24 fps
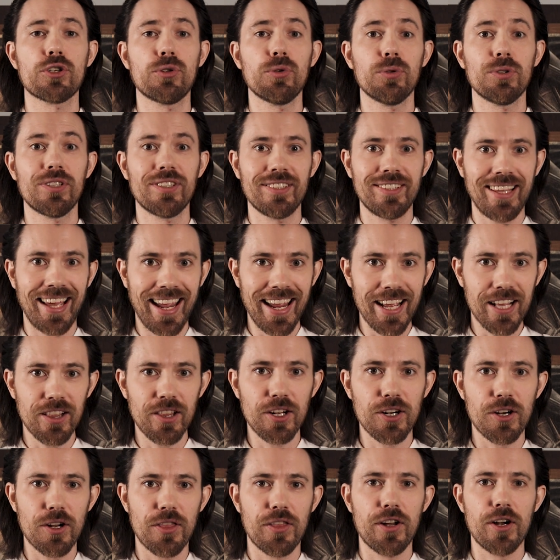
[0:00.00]
to
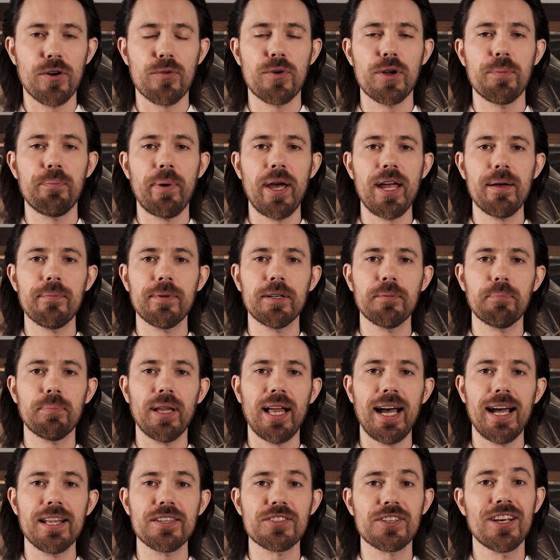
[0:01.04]
tailor their repayment
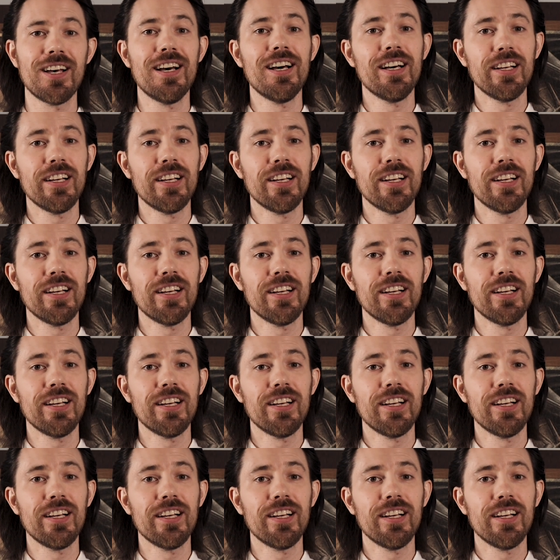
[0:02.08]
plans